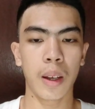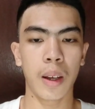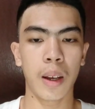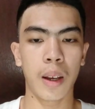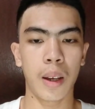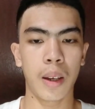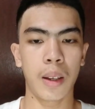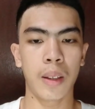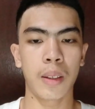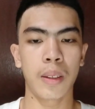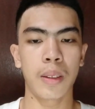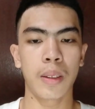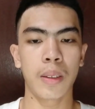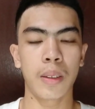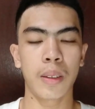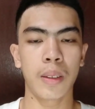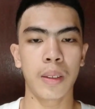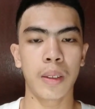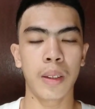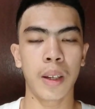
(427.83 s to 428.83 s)
And
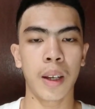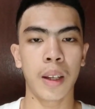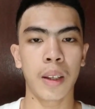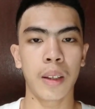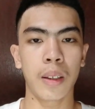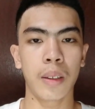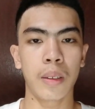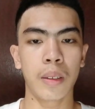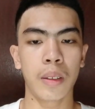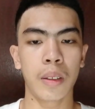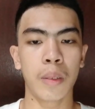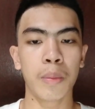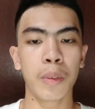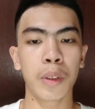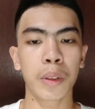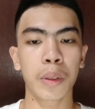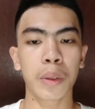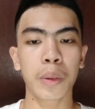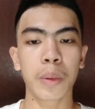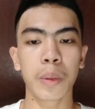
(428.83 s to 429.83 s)
the
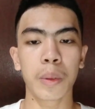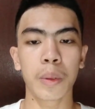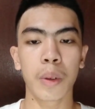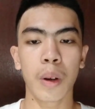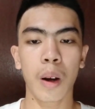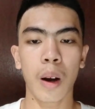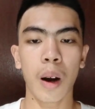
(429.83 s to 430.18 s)
number 2,